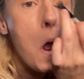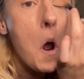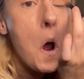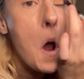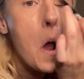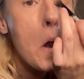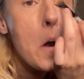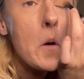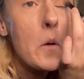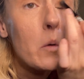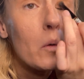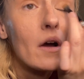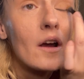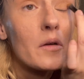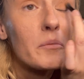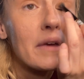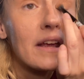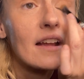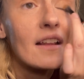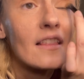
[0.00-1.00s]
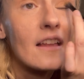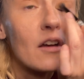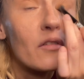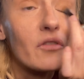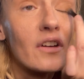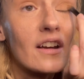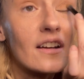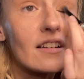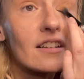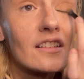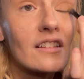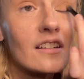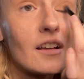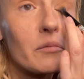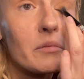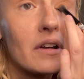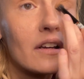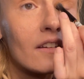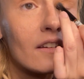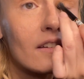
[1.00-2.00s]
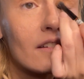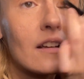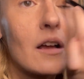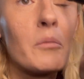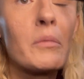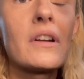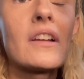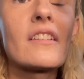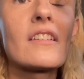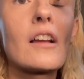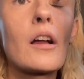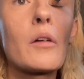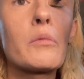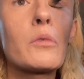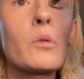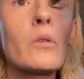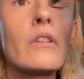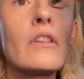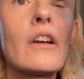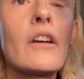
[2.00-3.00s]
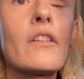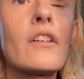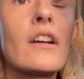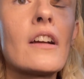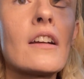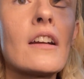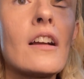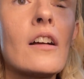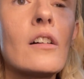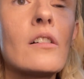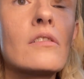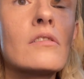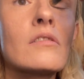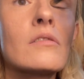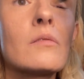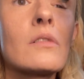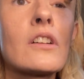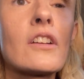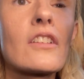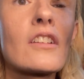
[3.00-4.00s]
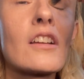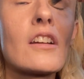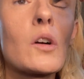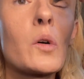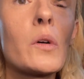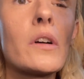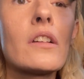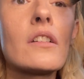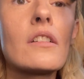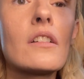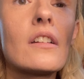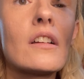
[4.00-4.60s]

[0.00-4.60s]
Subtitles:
I don't know why I'm making that face. I'm gonna stop doing that right now. We're just gonna quit.